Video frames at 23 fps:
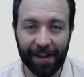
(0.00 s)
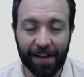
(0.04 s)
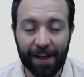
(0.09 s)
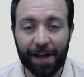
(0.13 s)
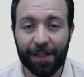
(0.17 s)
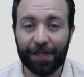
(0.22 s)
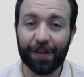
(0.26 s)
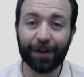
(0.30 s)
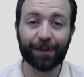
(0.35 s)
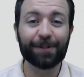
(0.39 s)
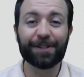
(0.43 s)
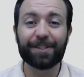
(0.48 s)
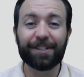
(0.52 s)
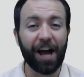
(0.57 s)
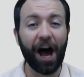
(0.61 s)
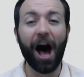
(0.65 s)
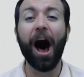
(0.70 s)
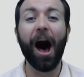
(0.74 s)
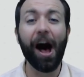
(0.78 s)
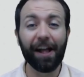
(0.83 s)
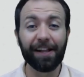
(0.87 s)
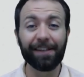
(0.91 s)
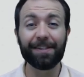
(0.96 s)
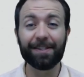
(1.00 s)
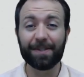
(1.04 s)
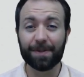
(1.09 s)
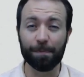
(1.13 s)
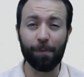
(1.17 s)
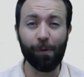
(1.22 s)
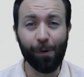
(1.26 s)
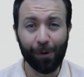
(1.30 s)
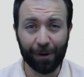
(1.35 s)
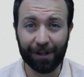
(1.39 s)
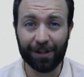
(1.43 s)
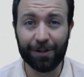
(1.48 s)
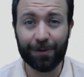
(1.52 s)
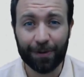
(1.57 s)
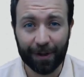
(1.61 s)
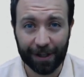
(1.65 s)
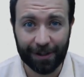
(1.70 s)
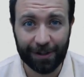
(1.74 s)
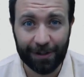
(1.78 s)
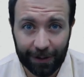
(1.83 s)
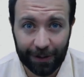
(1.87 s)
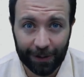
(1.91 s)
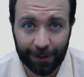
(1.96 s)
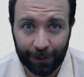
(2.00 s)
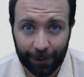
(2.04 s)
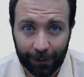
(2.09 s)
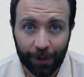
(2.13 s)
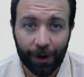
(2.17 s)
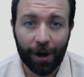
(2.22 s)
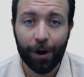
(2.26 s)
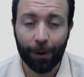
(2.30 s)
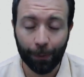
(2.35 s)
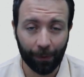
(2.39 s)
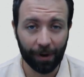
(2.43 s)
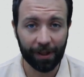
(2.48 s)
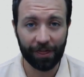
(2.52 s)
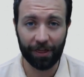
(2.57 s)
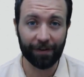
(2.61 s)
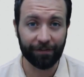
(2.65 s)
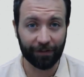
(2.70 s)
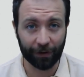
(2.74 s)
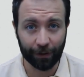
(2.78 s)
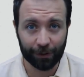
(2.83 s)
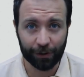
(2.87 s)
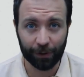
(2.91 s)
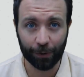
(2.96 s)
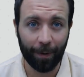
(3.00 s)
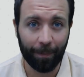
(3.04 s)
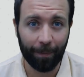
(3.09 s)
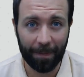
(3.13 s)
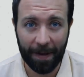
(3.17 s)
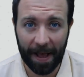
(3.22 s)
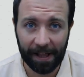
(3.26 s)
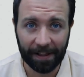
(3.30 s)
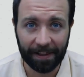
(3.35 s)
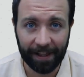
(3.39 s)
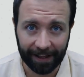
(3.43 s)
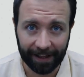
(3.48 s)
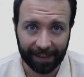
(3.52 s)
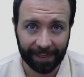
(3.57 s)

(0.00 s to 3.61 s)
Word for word: There's tons more you can do with a virtual pet like